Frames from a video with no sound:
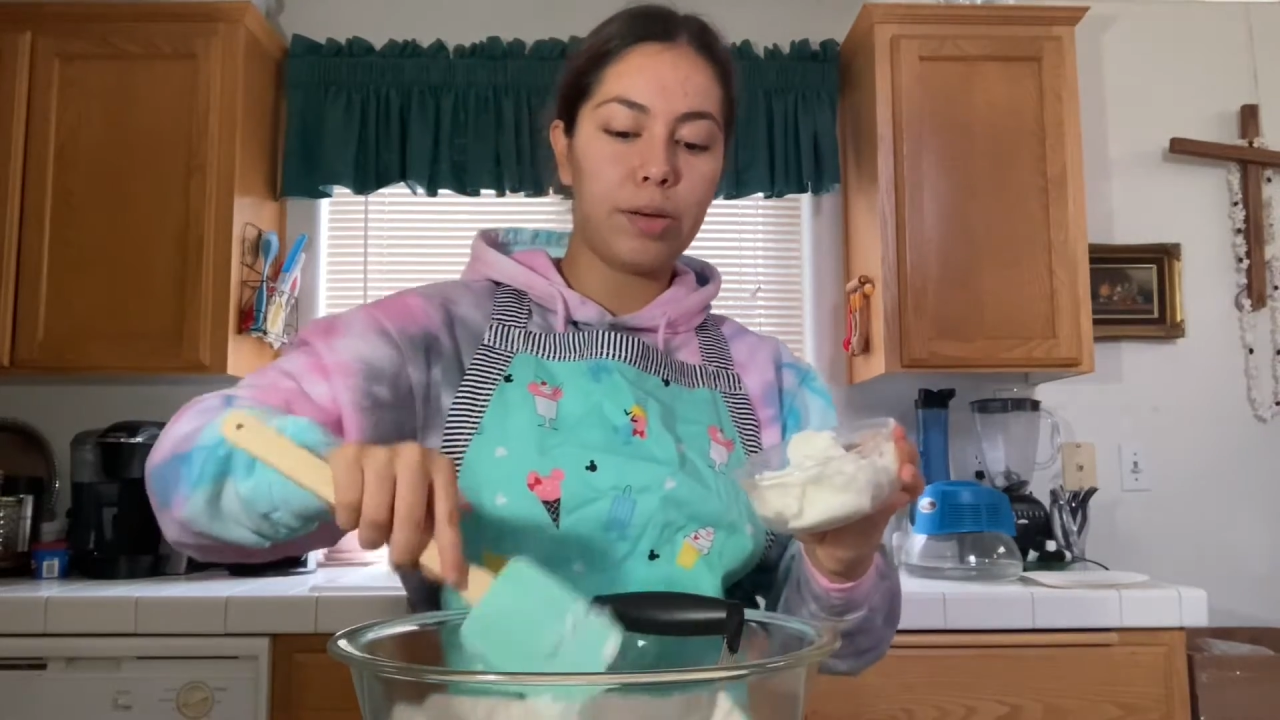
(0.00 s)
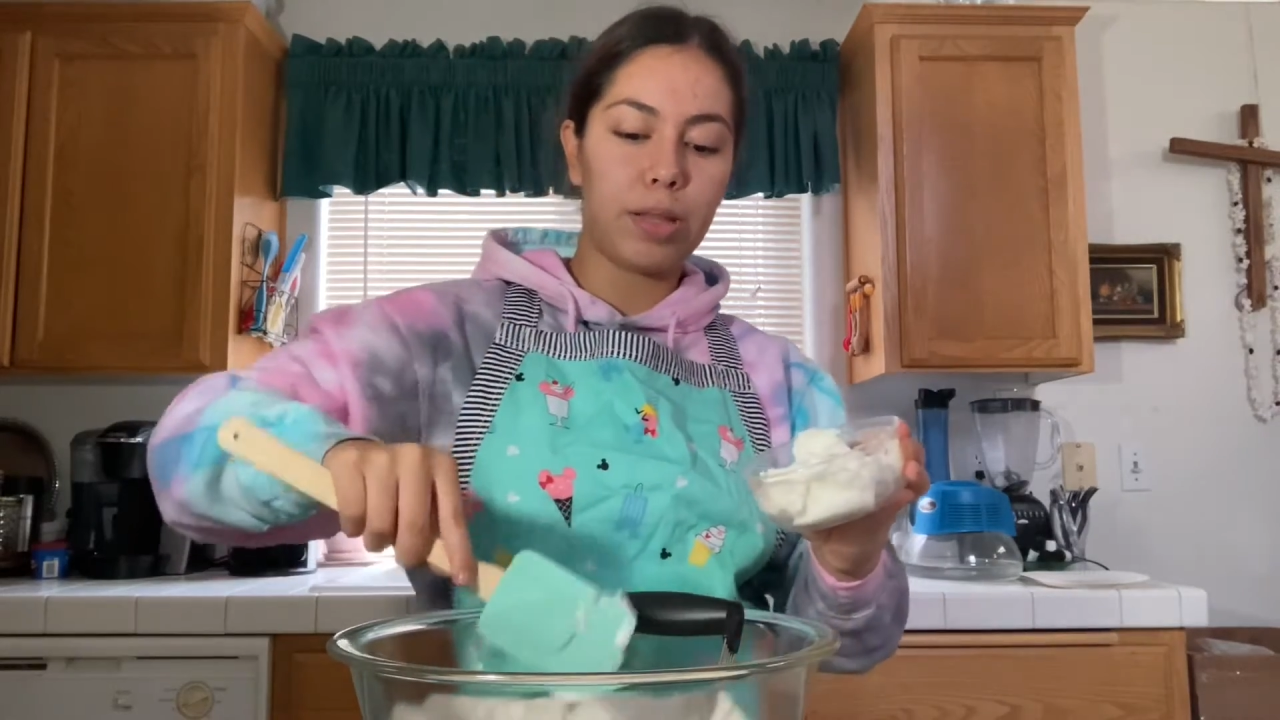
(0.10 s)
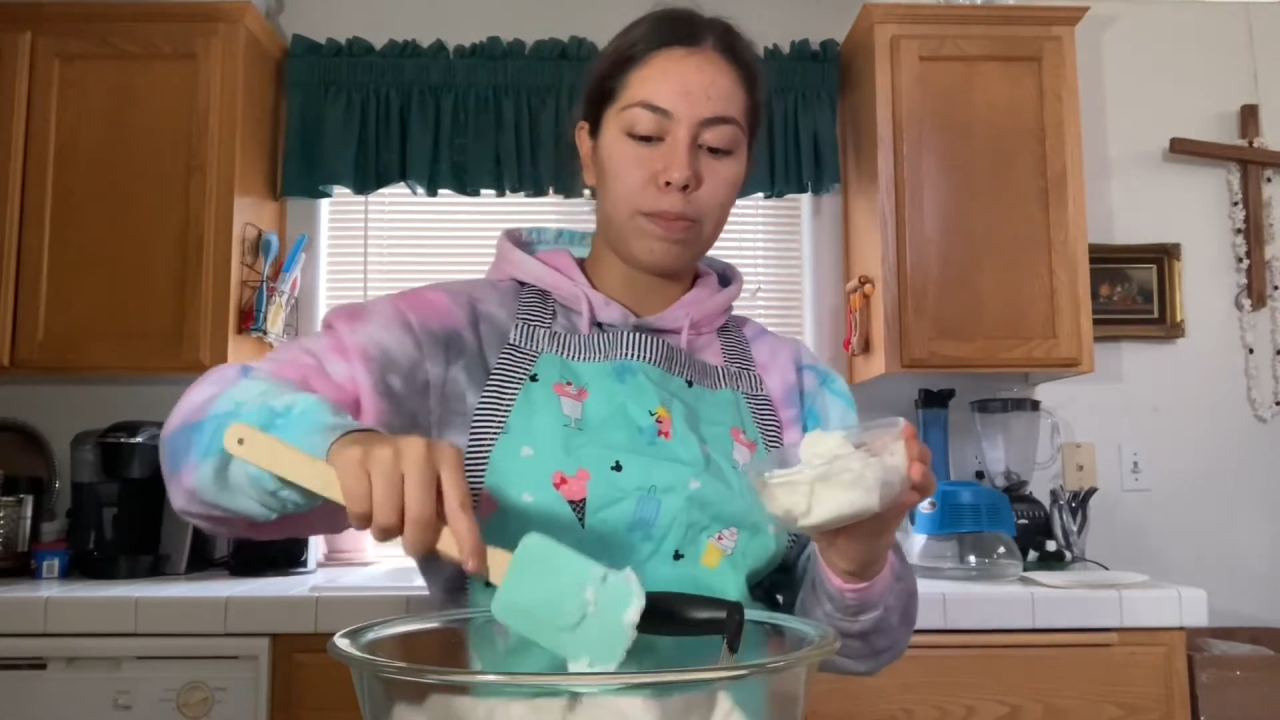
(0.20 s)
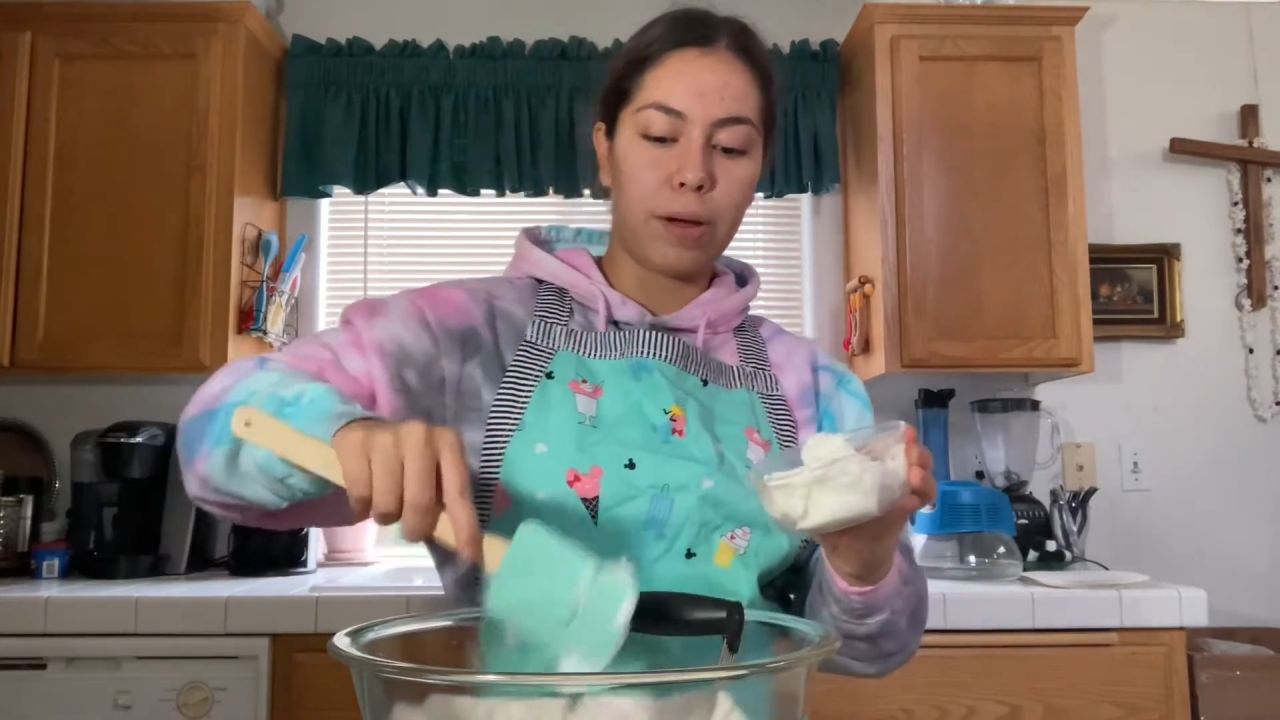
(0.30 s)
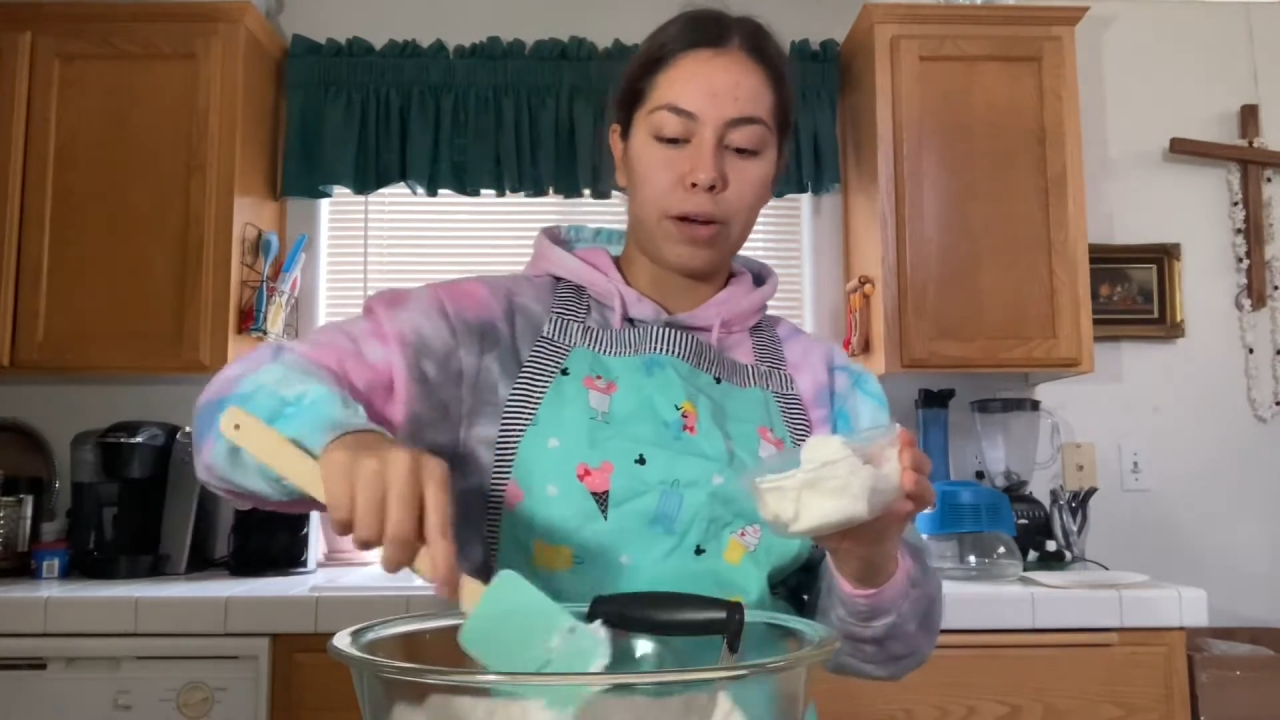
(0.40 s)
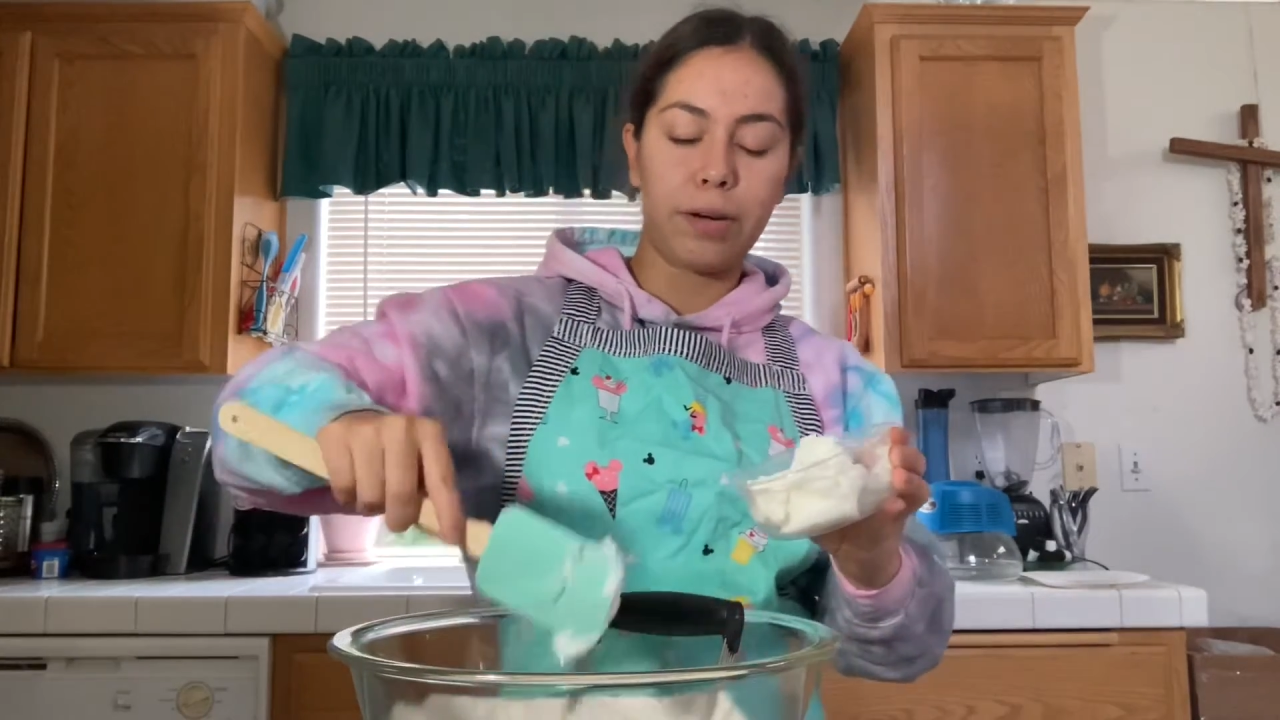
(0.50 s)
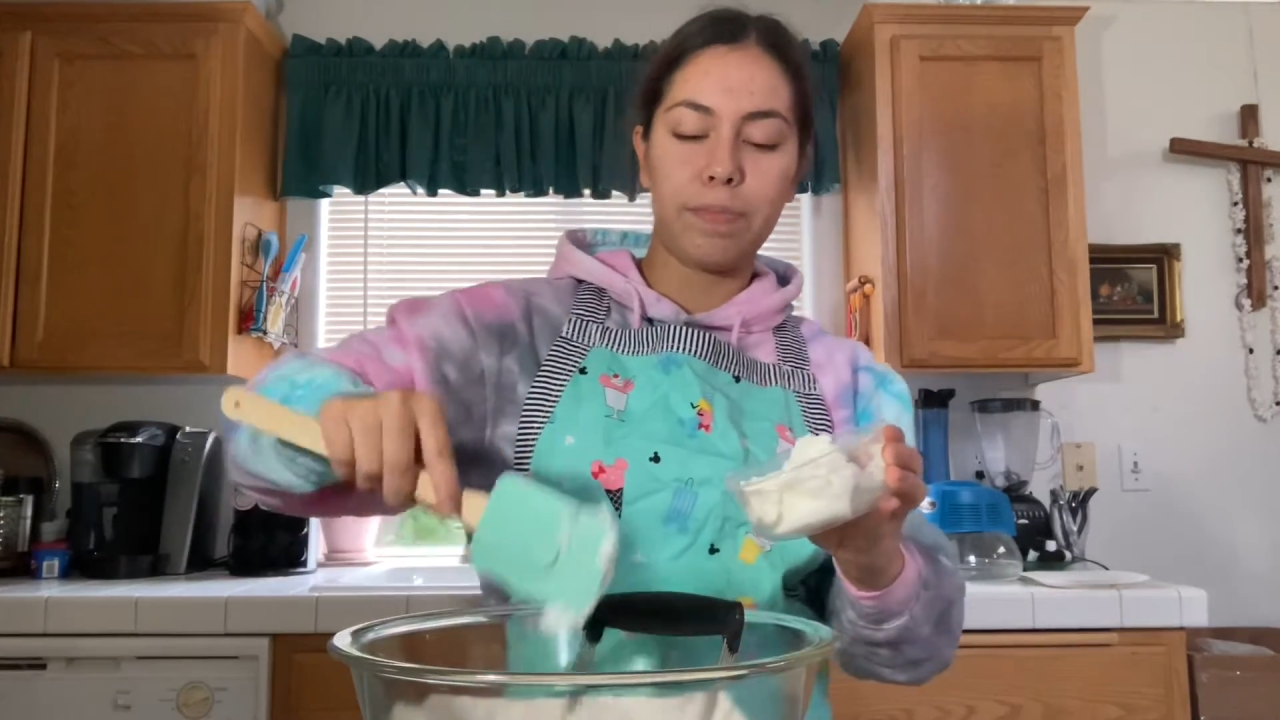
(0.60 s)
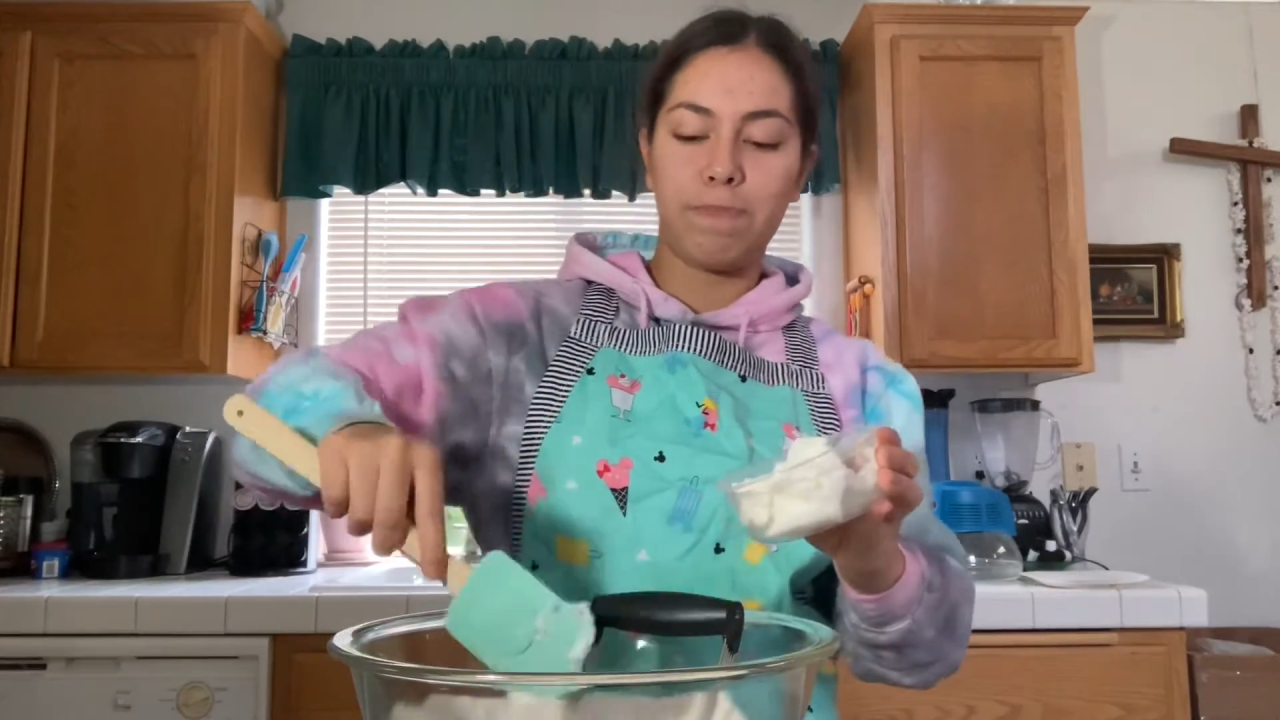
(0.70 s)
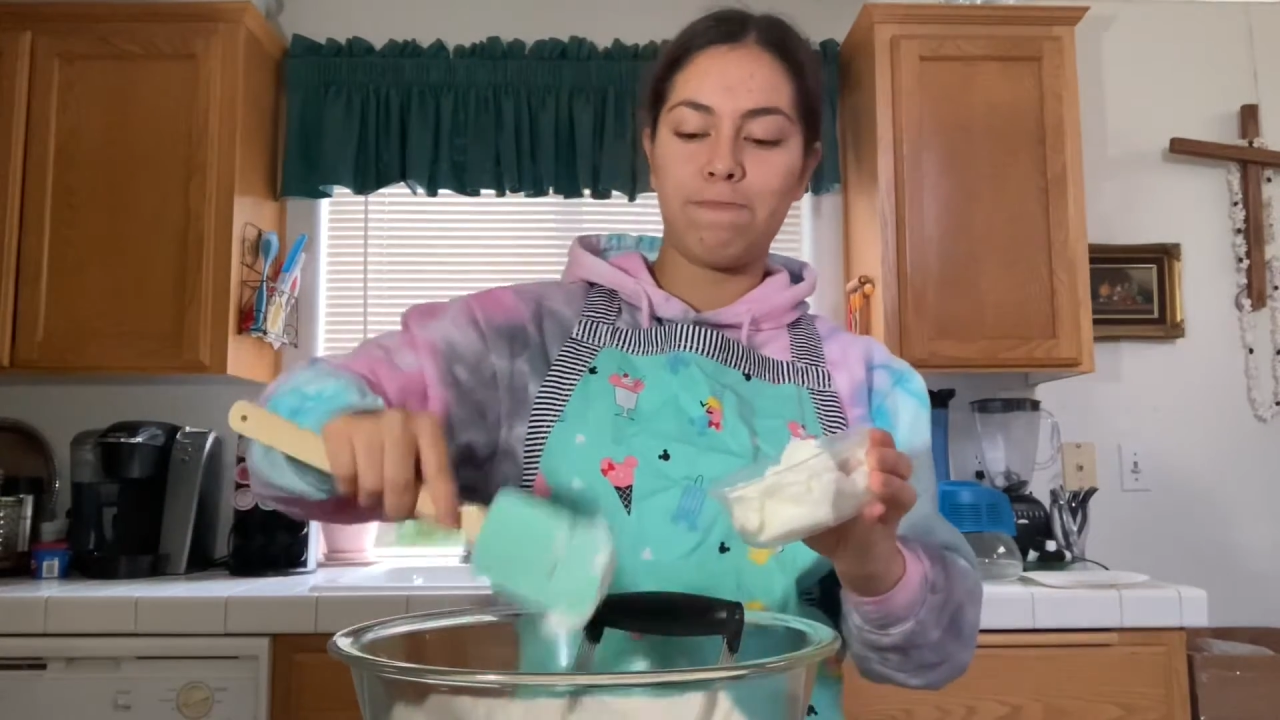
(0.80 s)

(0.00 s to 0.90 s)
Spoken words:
with the butter.